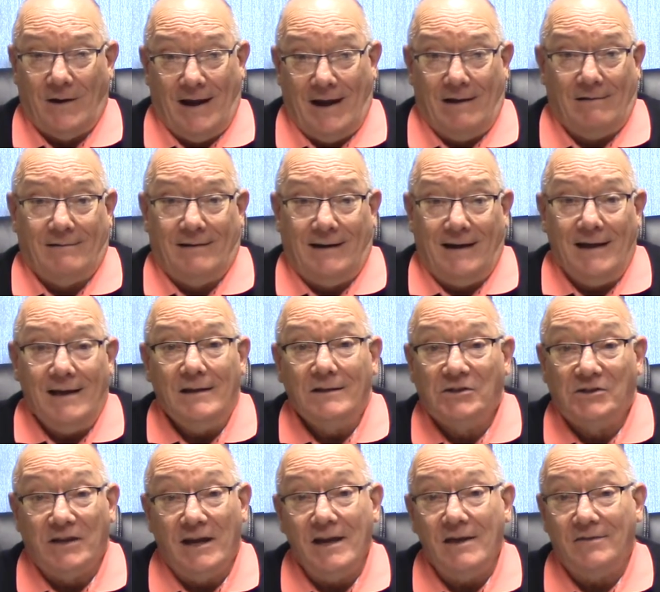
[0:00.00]
How can I
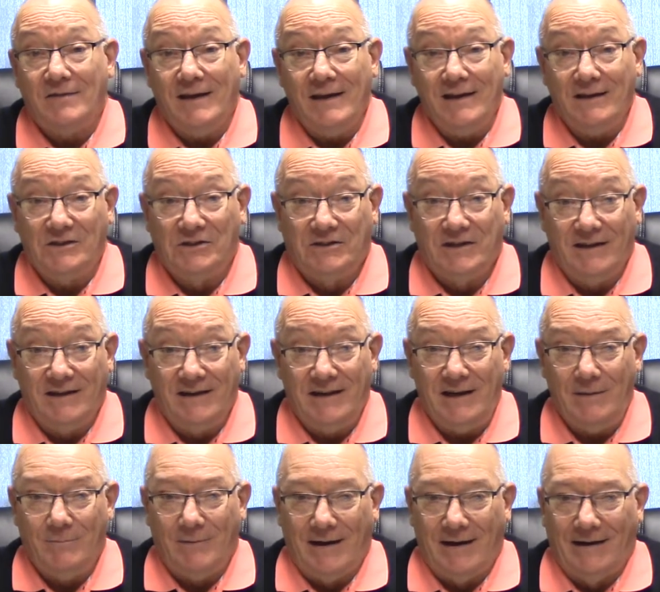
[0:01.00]
say thanks to
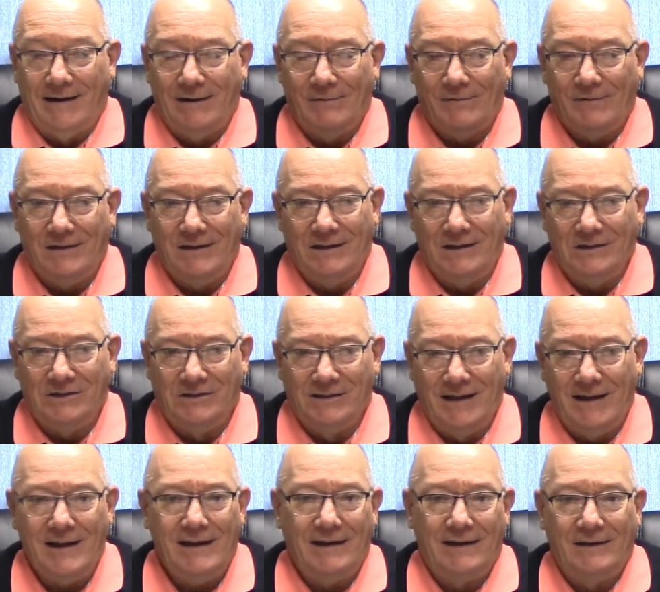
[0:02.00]
anybody? Everything is
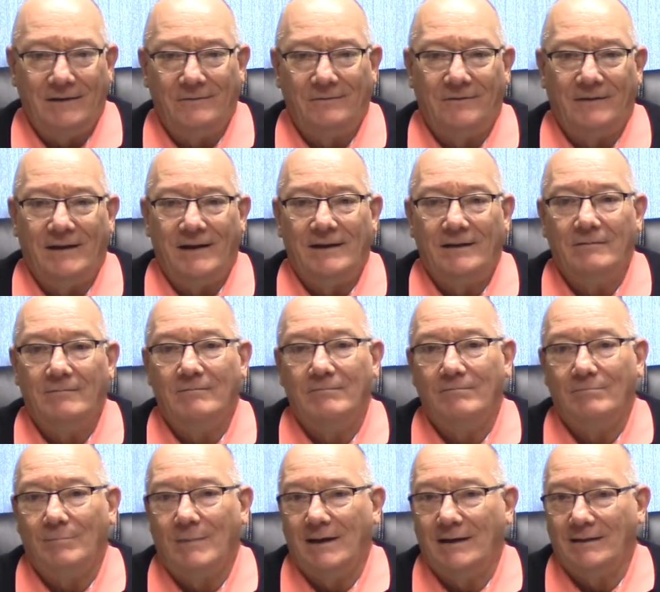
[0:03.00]
negative in
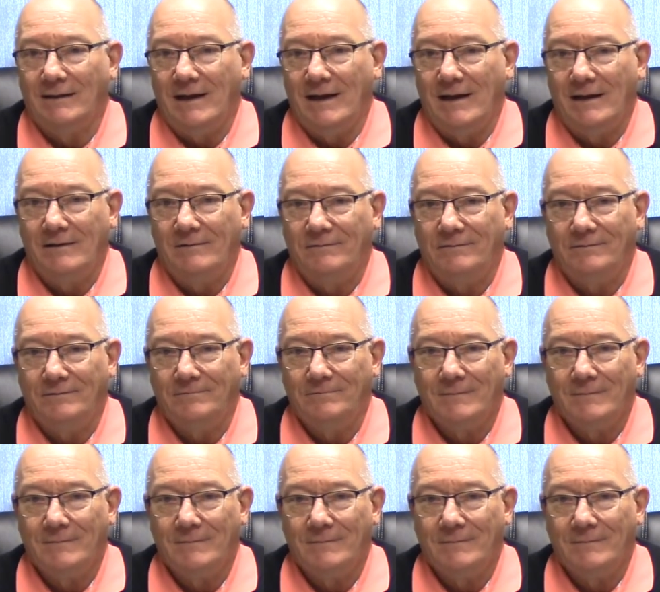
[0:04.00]
my life.